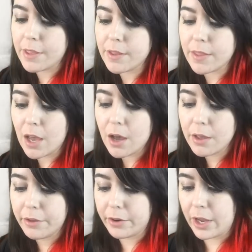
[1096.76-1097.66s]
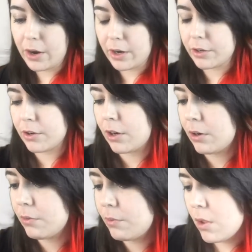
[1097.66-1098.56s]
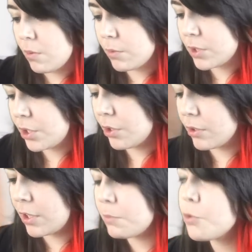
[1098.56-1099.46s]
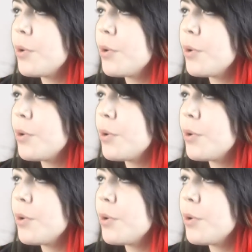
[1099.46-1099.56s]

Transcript: and then the other character was a girl named